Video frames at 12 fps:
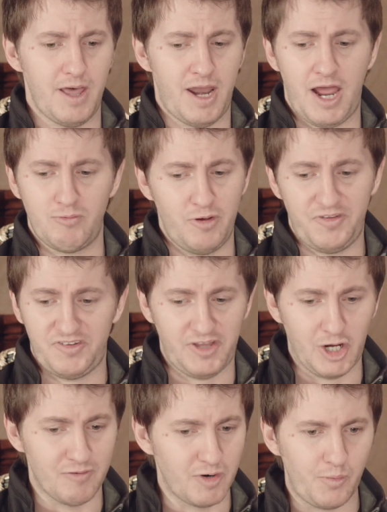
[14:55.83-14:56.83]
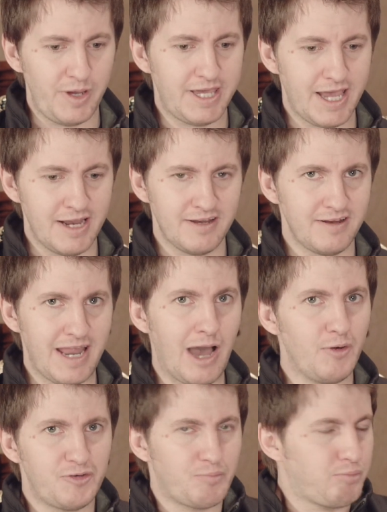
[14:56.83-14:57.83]
And I wrote this thing over a weekend, and
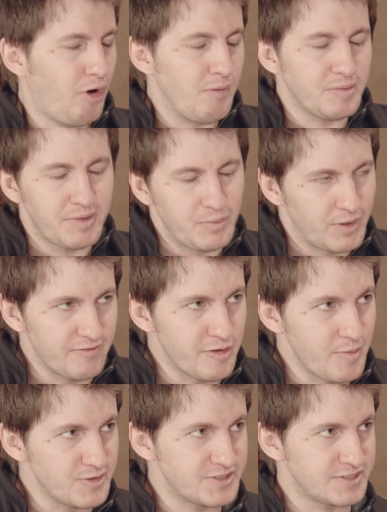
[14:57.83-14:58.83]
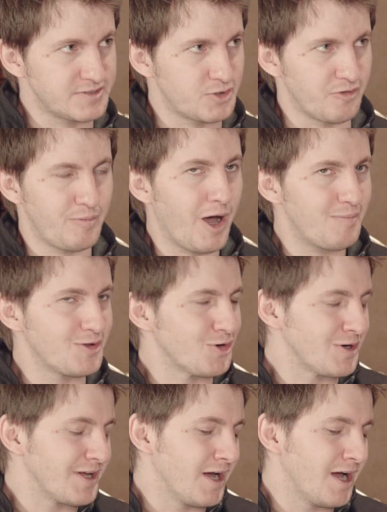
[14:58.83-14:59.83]
now it's probably one of the most sort of
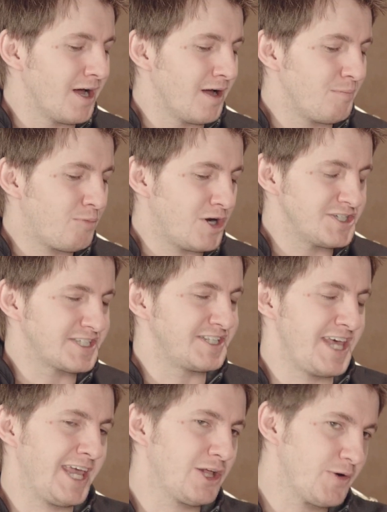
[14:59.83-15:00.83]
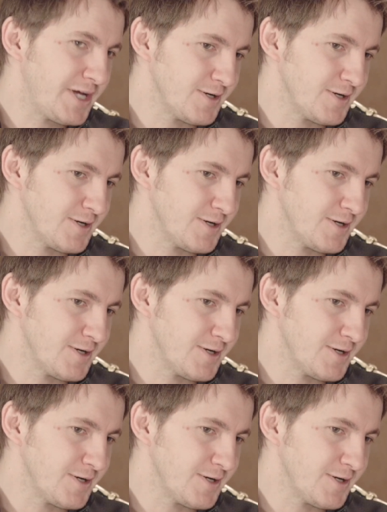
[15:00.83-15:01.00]
popular projects in the Angular